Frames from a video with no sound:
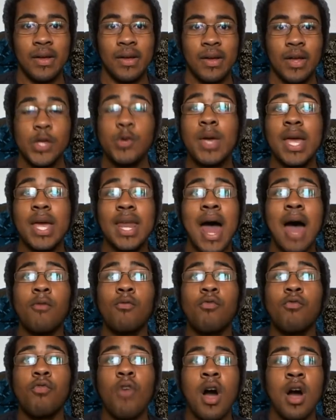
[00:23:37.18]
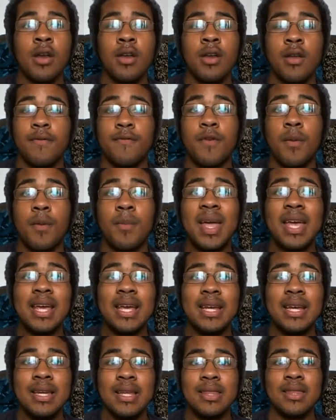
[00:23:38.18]
You cannot run from
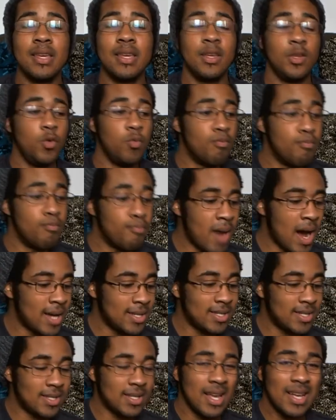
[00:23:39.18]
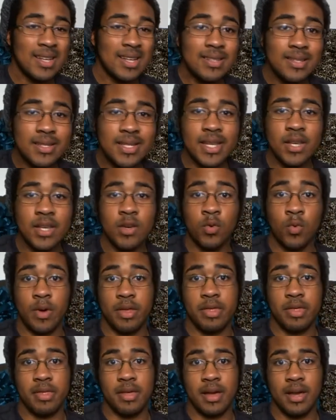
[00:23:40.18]
anything. You must deal
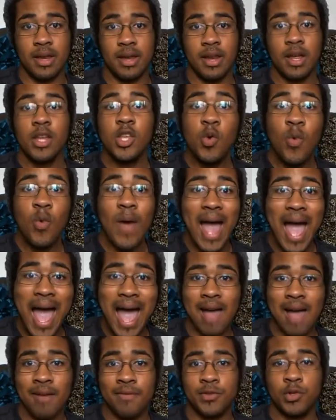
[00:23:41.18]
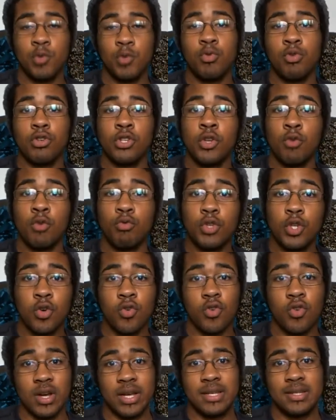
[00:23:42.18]
with it. You have to. There is no
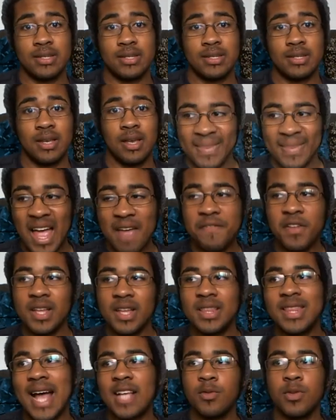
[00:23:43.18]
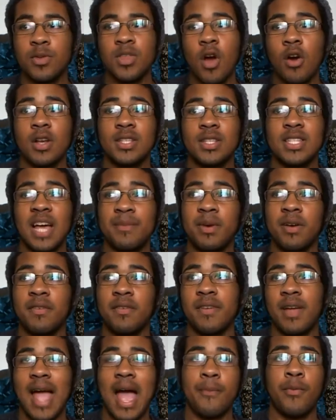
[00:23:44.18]
choice. I feel like that's what the archetype
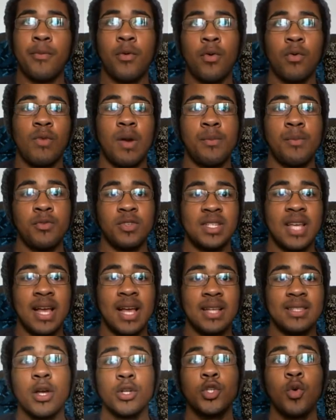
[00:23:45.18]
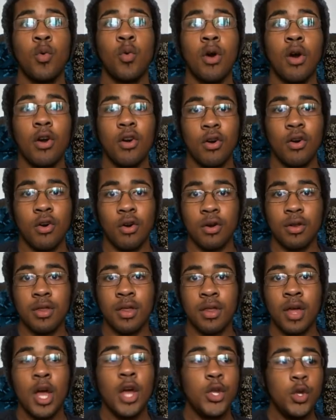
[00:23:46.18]
of Capricorn represents, because you are Earth.
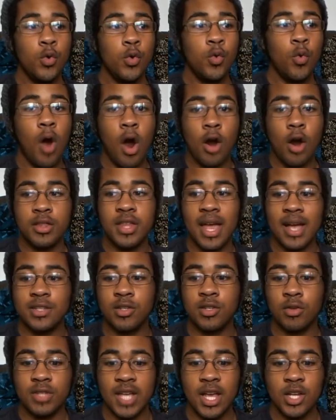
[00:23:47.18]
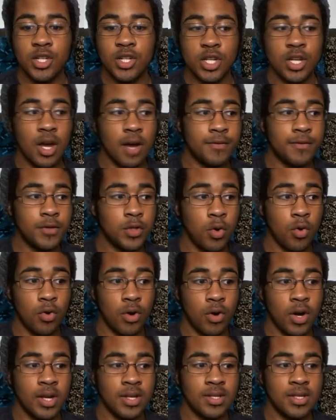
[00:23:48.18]
You are the exaltation of
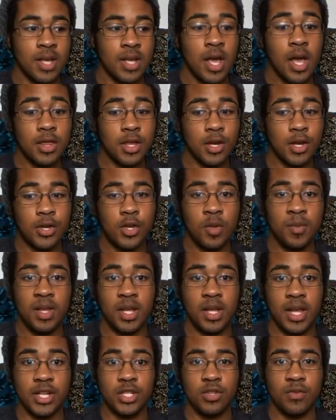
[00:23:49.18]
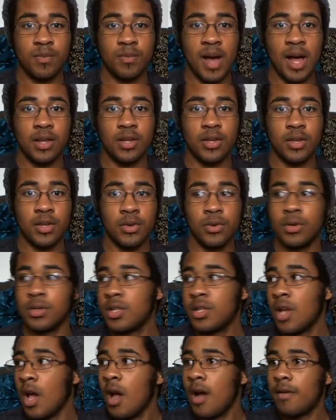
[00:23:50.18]
Taurus, the accumulation of molecules,
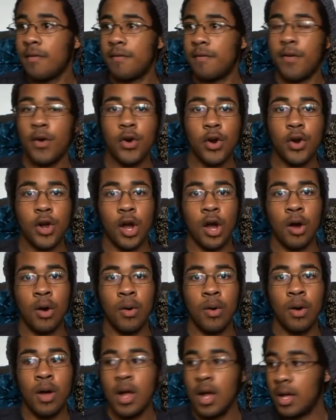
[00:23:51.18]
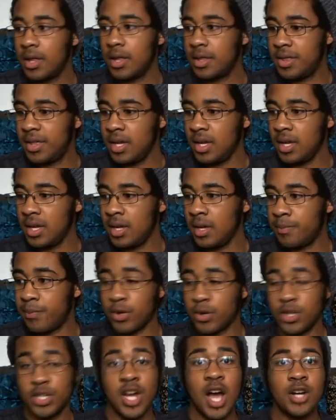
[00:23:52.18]
Virgo, the
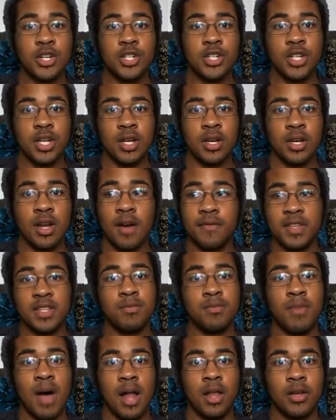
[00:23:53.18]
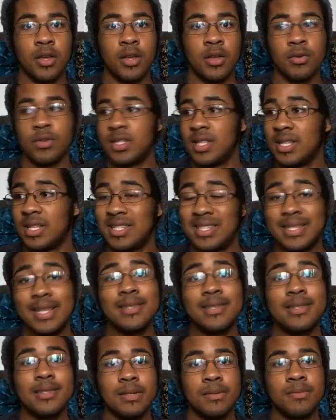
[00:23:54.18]
production of these molecules, the
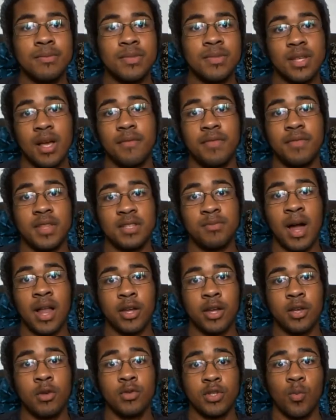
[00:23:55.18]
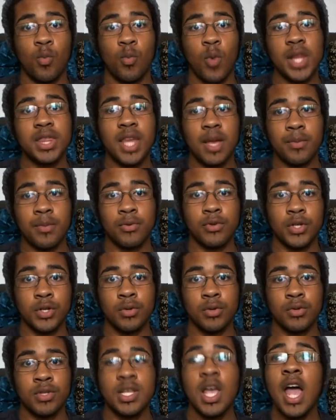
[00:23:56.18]
systems of these molecules and what they
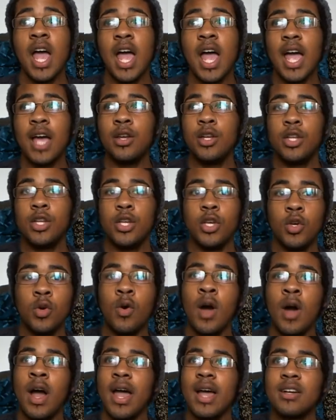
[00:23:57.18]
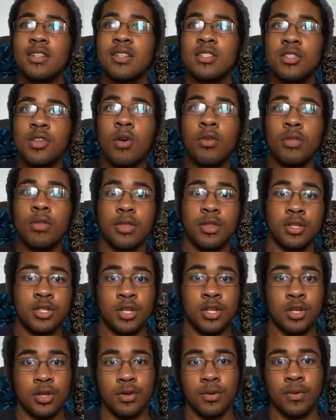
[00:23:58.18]
produce, and you exalt the
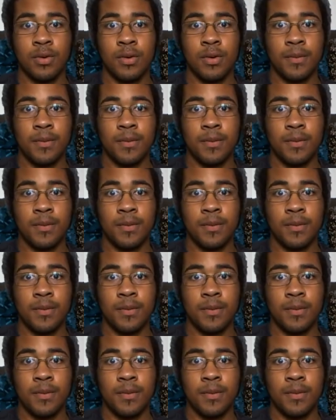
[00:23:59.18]
two.